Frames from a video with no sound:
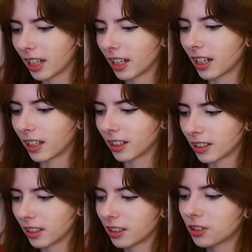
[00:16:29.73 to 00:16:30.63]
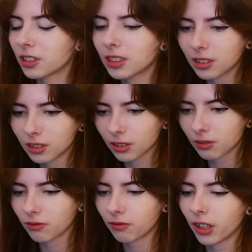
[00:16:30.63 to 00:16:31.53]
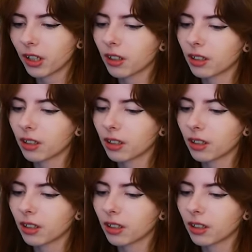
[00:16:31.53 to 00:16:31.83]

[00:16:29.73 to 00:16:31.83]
And it just felt